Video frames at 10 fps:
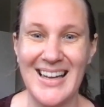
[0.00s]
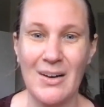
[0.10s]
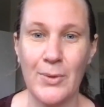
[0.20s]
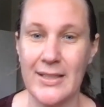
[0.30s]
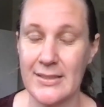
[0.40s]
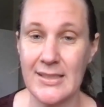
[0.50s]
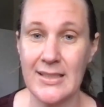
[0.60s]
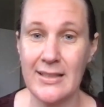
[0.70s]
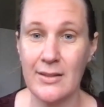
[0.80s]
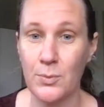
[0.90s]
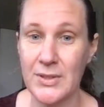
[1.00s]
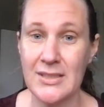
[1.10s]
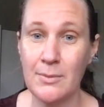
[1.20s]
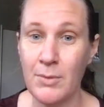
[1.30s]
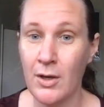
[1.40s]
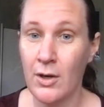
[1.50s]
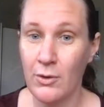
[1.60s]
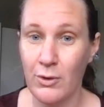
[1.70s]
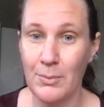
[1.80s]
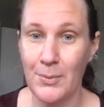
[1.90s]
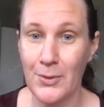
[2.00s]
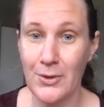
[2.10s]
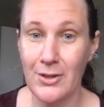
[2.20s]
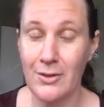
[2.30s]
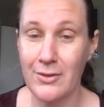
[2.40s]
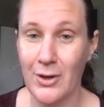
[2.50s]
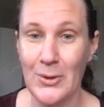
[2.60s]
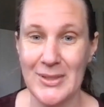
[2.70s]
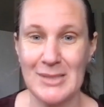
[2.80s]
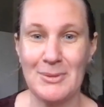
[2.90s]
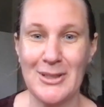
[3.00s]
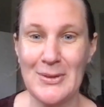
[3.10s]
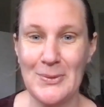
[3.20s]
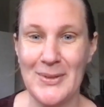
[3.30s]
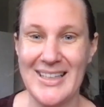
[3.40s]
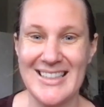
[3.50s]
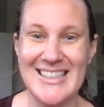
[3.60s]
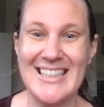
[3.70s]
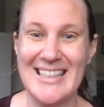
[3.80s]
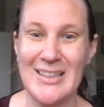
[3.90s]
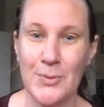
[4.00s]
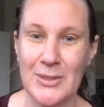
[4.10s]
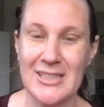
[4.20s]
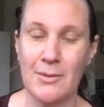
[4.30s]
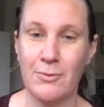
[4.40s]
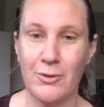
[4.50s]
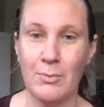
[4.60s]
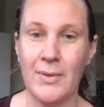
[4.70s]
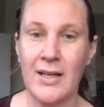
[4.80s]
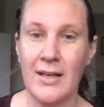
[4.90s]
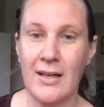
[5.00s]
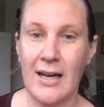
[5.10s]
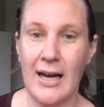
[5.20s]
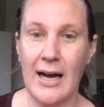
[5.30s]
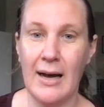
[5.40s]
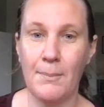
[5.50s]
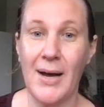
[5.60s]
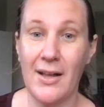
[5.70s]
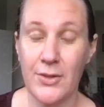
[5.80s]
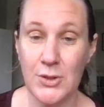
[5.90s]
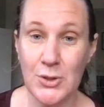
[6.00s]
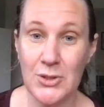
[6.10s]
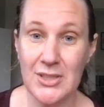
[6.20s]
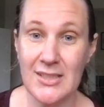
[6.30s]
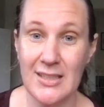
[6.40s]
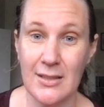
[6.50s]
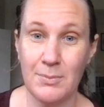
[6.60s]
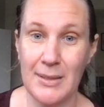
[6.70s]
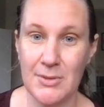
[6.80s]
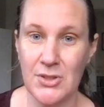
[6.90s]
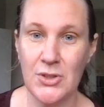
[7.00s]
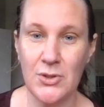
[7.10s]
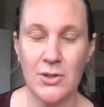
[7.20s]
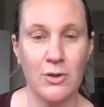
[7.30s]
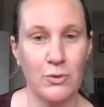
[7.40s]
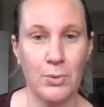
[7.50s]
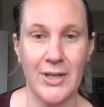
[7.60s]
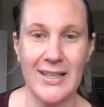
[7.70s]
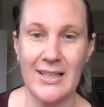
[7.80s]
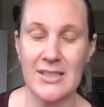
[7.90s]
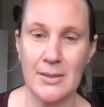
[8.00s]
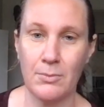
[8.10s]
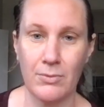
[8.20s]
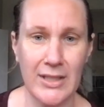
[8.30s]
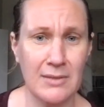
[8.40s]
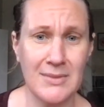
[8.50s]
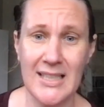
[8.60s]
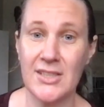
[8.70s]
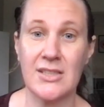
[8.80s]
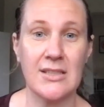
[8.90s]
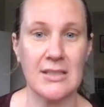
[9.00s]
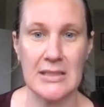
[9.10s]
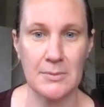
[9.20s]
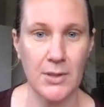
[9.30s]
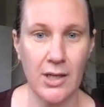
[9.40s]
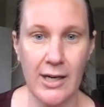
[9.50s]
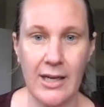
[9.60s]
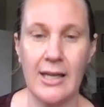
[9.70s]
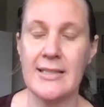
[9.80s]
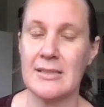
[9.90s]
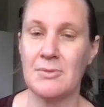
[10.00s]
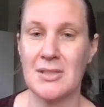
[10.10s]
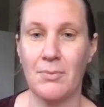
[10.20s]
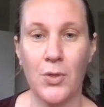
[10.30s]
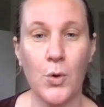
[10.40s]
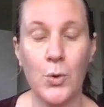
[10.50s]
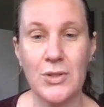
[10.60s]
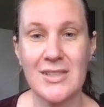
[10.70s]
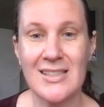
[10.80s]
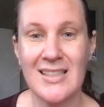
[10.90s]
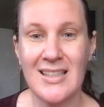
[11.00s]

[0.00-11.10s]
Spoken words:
We are seeking the wisdom from the Holy Spirit. We are seeking the wisdom from other churches in the Baptist Union who are putting out some recommendations and some guidelines and some thoughts.